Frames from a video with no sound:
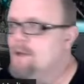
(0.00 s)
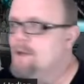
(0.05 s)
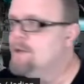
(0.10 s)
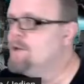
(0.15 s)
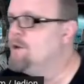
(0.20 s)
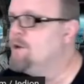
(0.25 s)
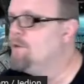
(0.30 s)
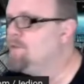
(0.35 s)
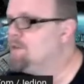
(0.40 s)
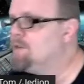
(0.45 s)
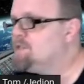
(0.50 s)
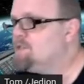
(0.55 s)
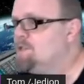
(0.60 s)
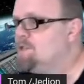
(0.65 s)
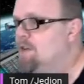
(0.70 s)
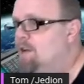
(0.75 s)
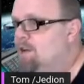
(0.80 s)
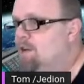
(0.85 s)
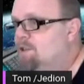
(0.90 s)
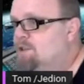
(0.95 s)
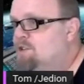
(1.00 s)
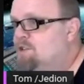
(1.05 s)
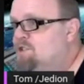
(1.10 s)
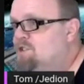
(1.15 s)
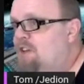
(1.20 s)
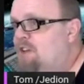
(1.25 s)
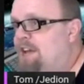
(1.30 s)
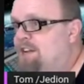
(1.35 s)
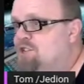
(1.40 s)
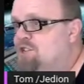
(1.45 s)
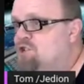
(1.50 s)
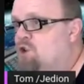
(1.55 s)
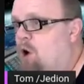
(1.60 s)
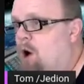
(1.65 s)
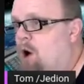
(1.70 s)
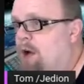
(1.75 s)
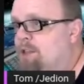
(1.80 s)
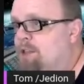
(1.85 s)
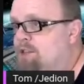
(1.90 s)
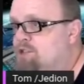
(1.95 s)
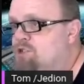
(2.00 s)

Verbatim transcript: You know, this site is gone.